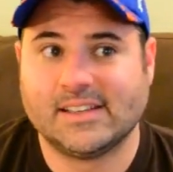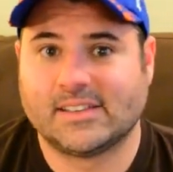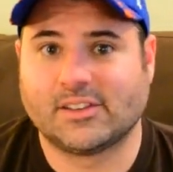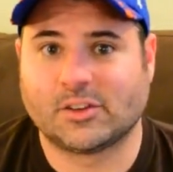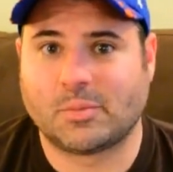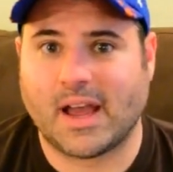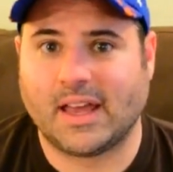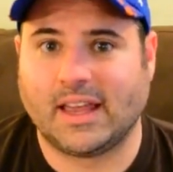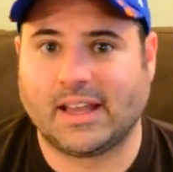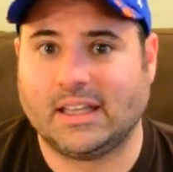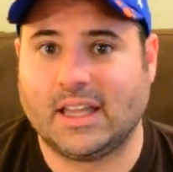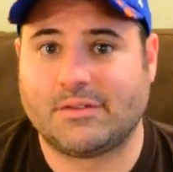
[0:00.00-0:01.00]
since I was probably
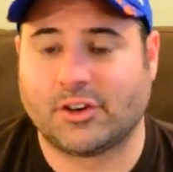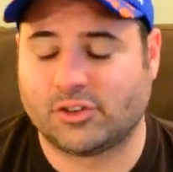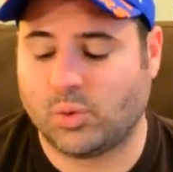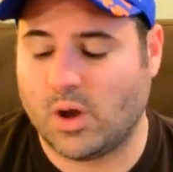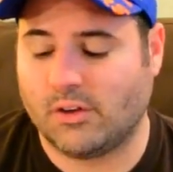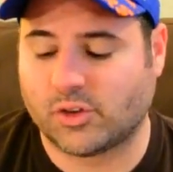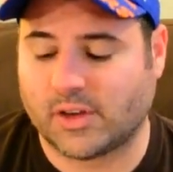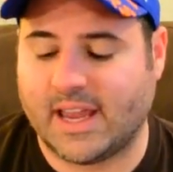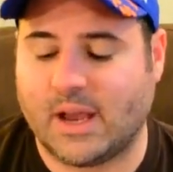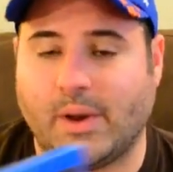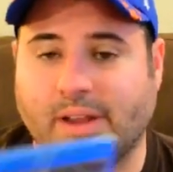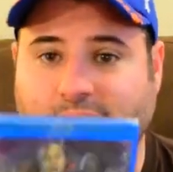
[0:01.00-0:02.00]
like 11 or 12, so I
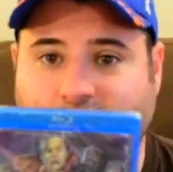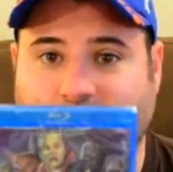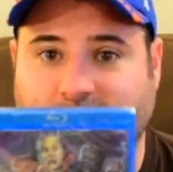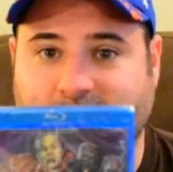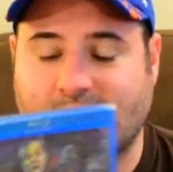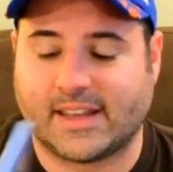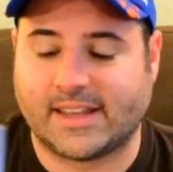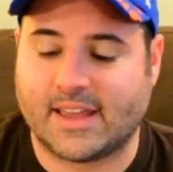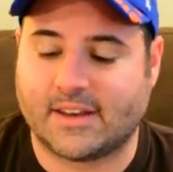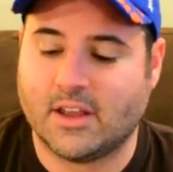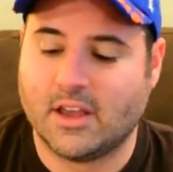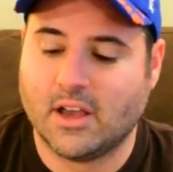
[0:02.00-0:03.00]
can't wait to check this out
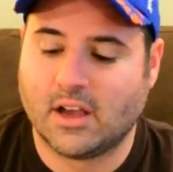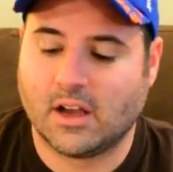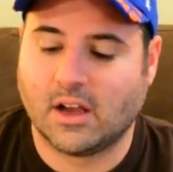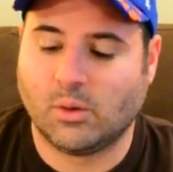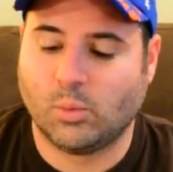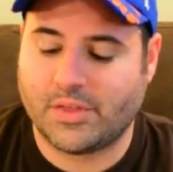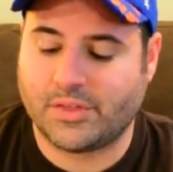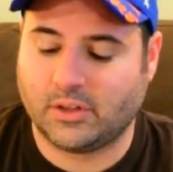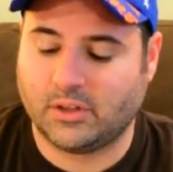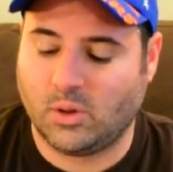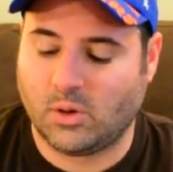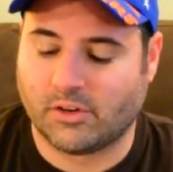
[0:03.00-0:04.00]
again uh,
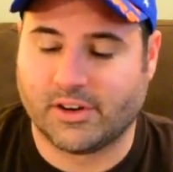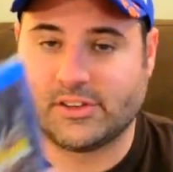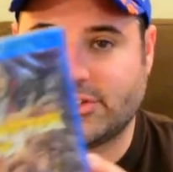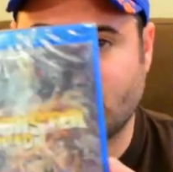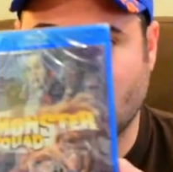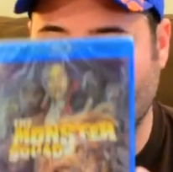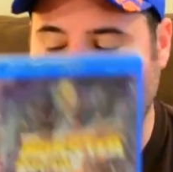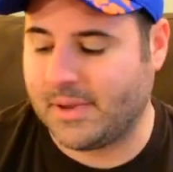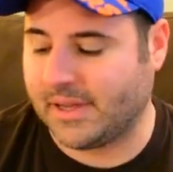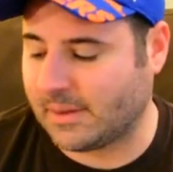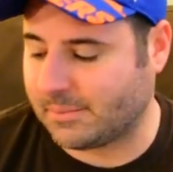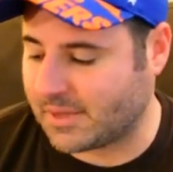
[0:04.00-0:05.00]
with Lauren. So
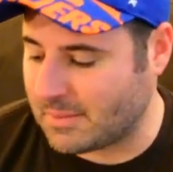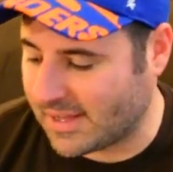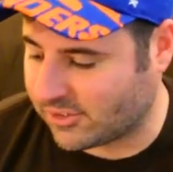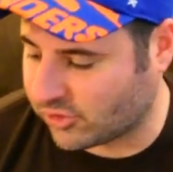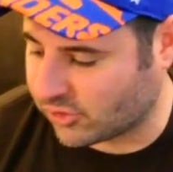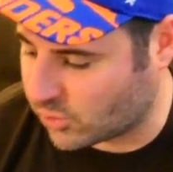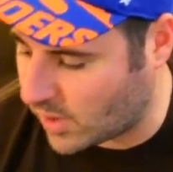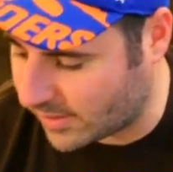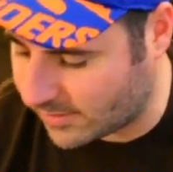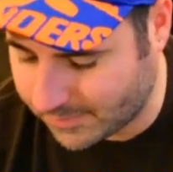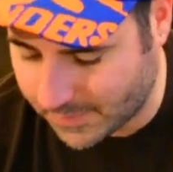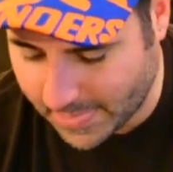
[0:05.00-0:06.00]
picked up the Monster
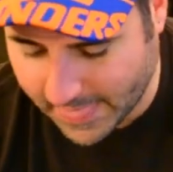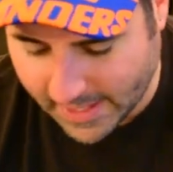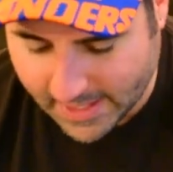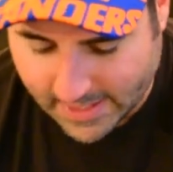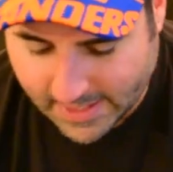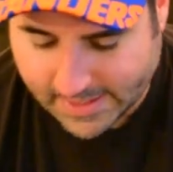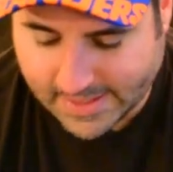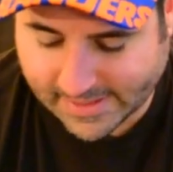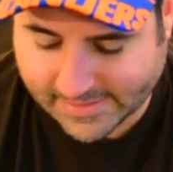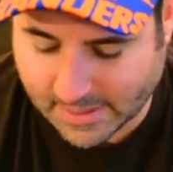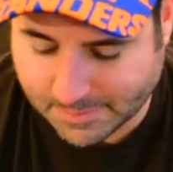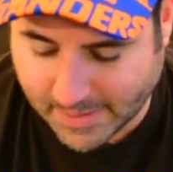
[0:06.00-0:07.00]
Squad.
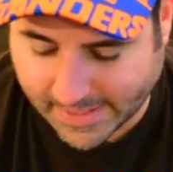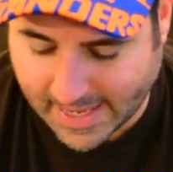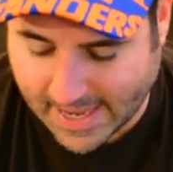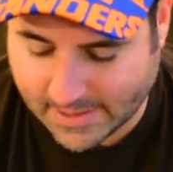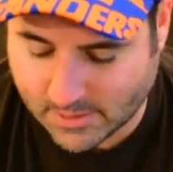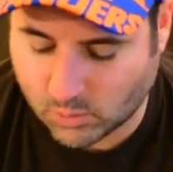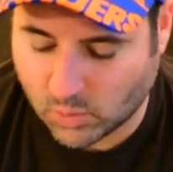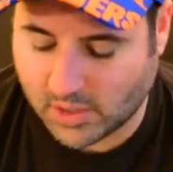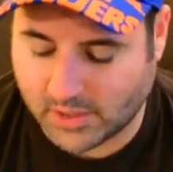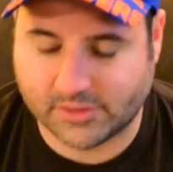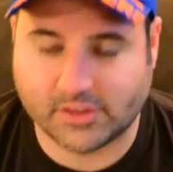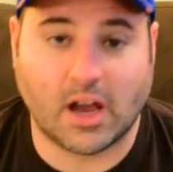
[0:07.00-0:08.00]
Next up, I got
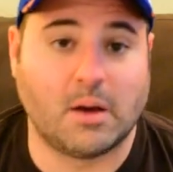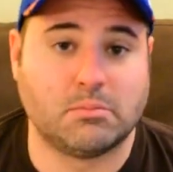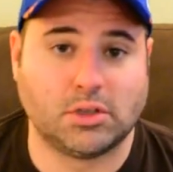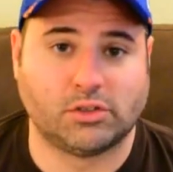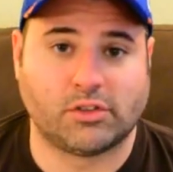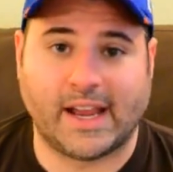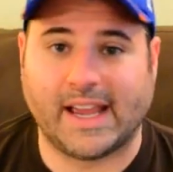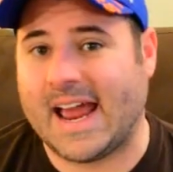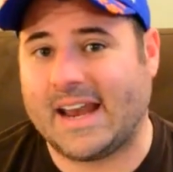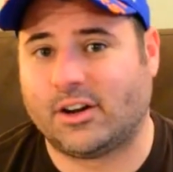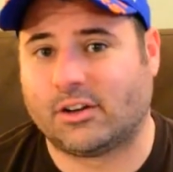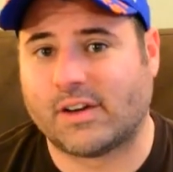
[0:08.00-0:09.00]
was on Blu-ray. I
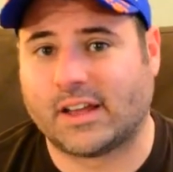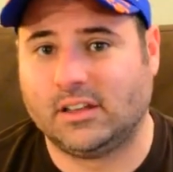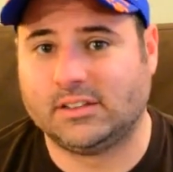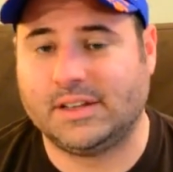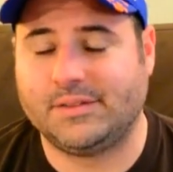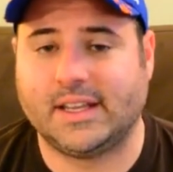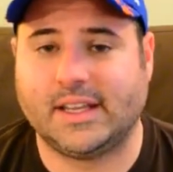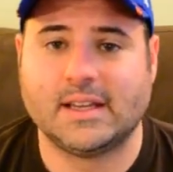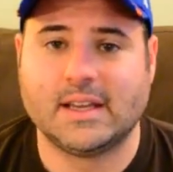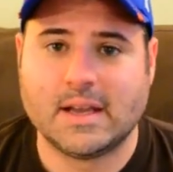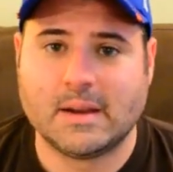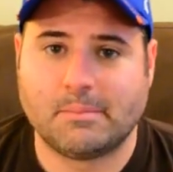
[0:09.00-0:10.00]
had it on regular
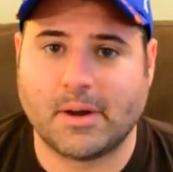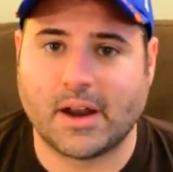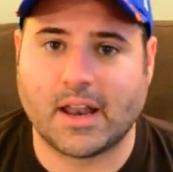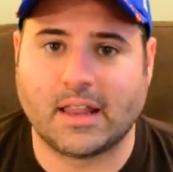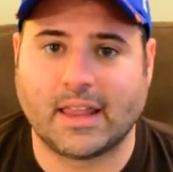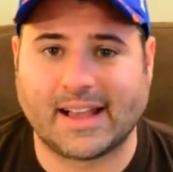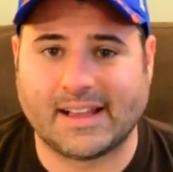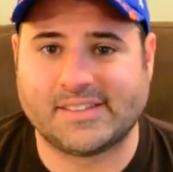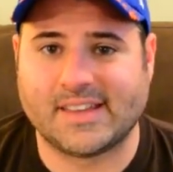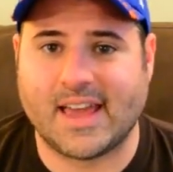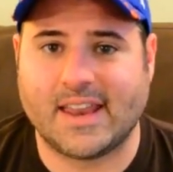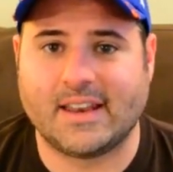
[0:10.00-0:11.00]
DVD, but like I
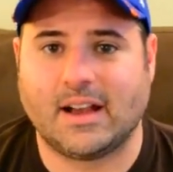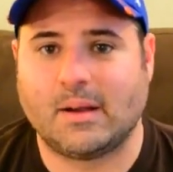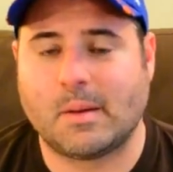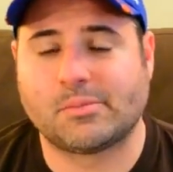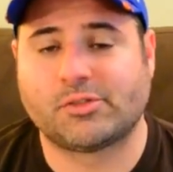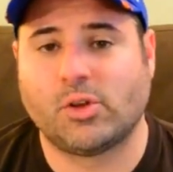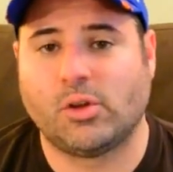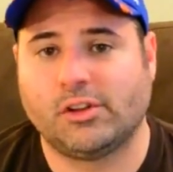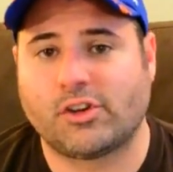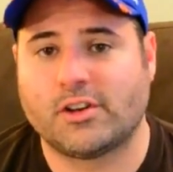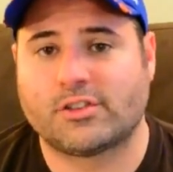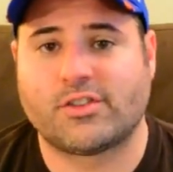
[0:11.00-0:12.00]
said, I'm
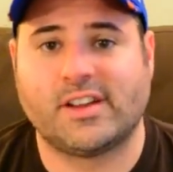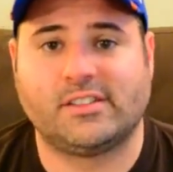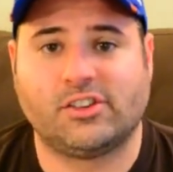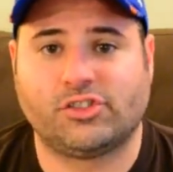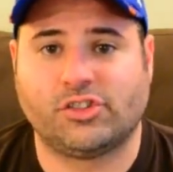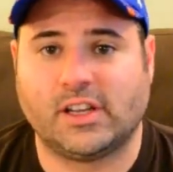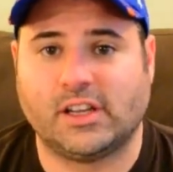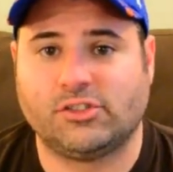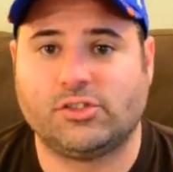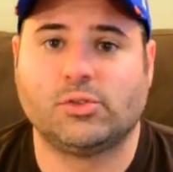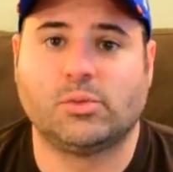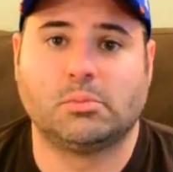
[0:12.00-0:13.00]
slowly trying to transition
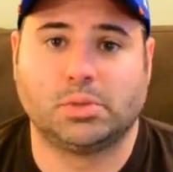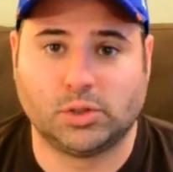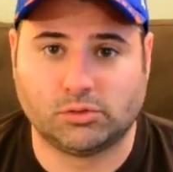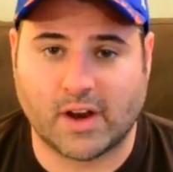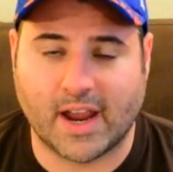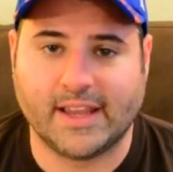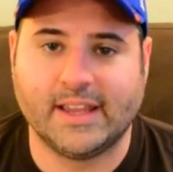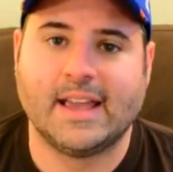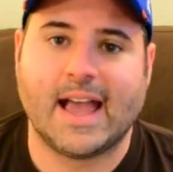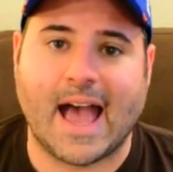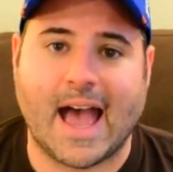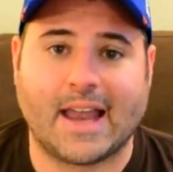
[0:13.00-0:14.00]
into Blu-ray
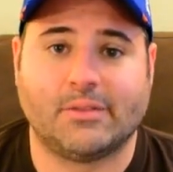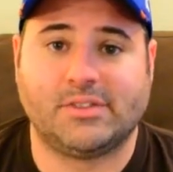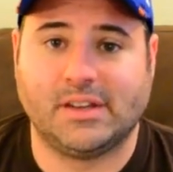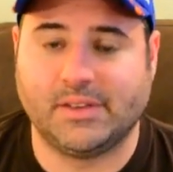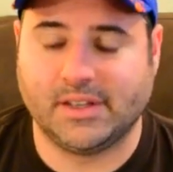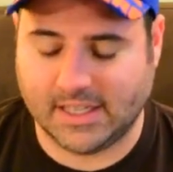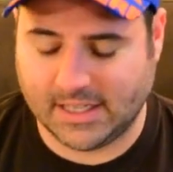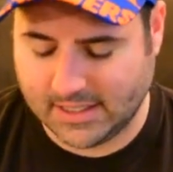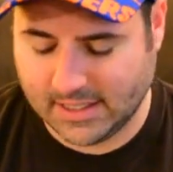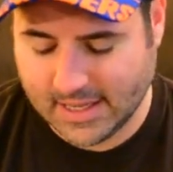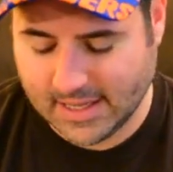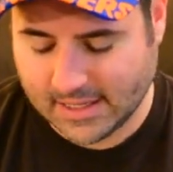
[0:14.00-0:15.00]
out of
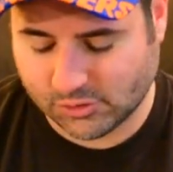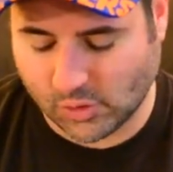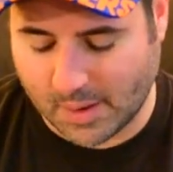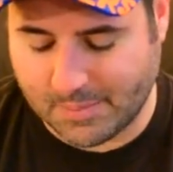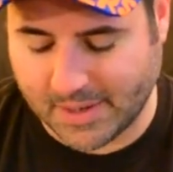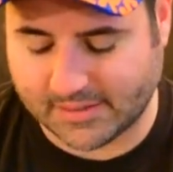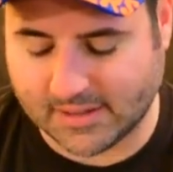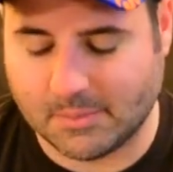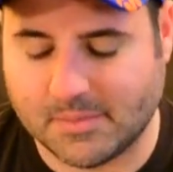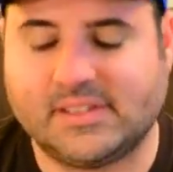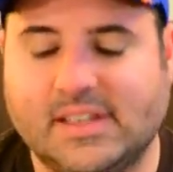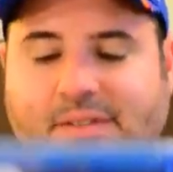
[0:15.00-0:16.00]
DVD. So I picked
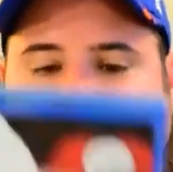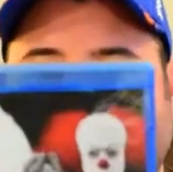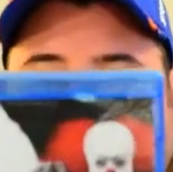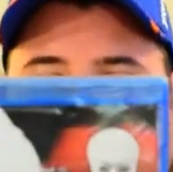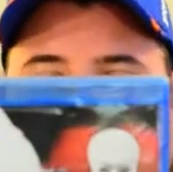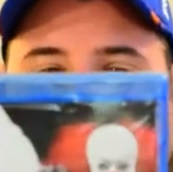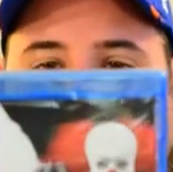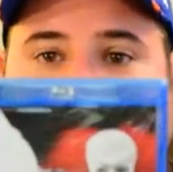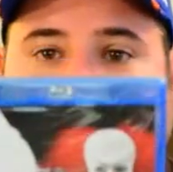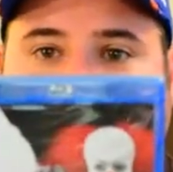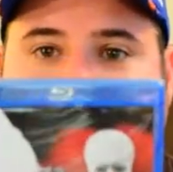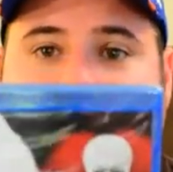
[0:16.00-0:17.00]
up Stephen King's
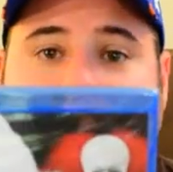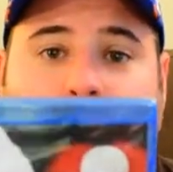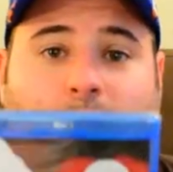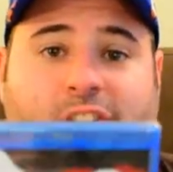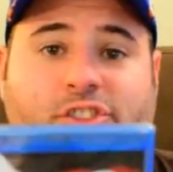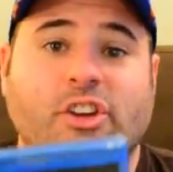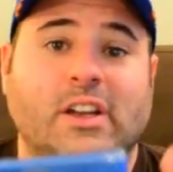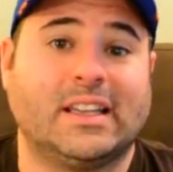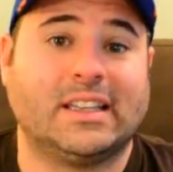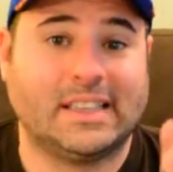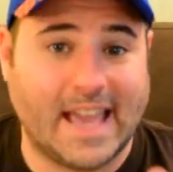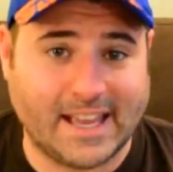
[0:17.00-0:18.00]
It, which
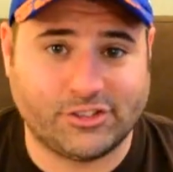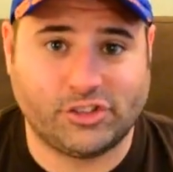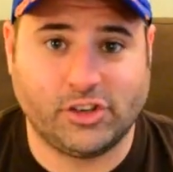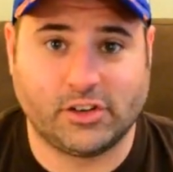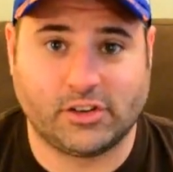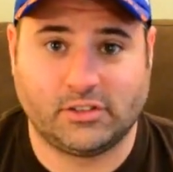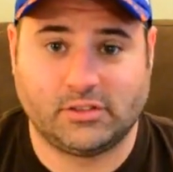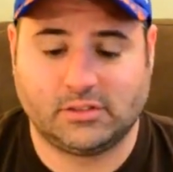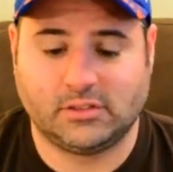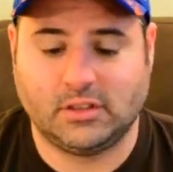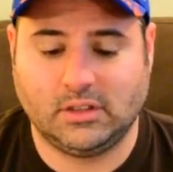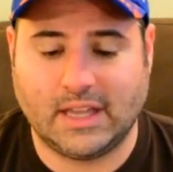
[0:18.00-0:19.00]
last year,
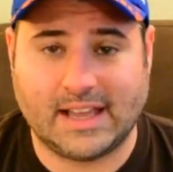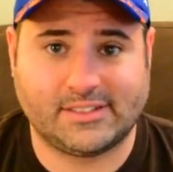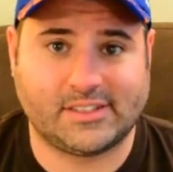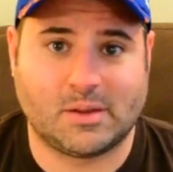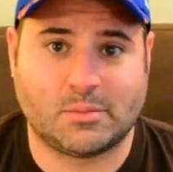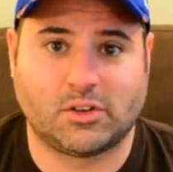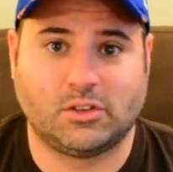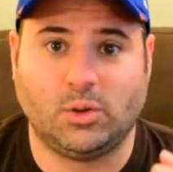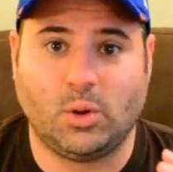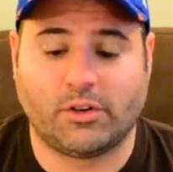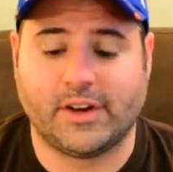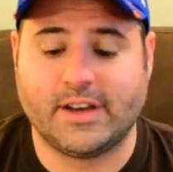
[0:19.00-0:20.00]
last summer,
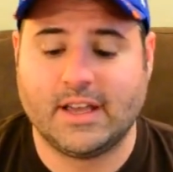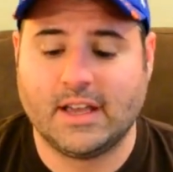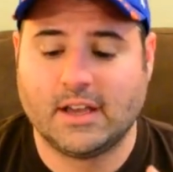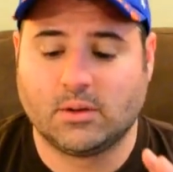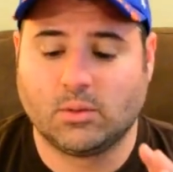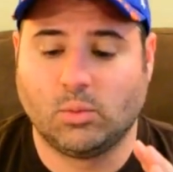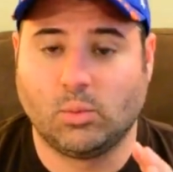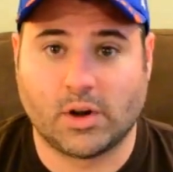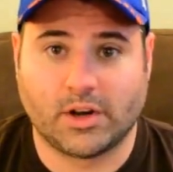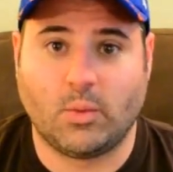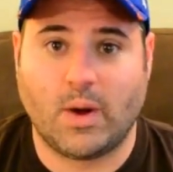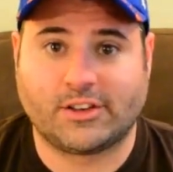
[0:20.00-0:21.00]
Lauren
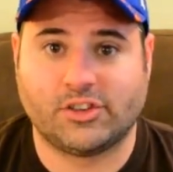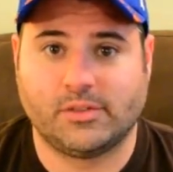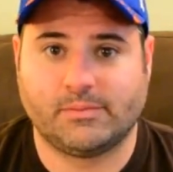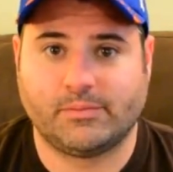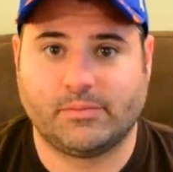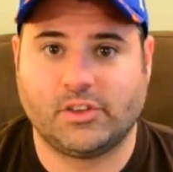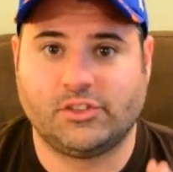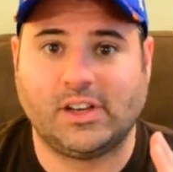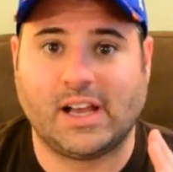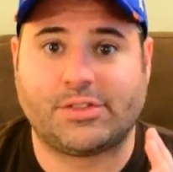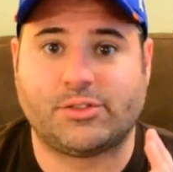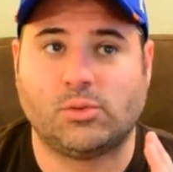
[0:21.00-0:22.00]
wanted to watch it.
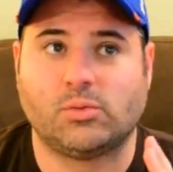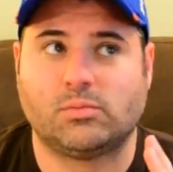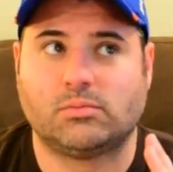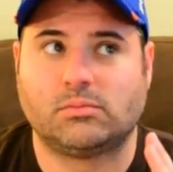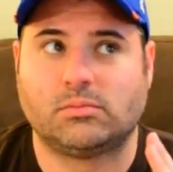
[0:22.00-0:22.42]
She got through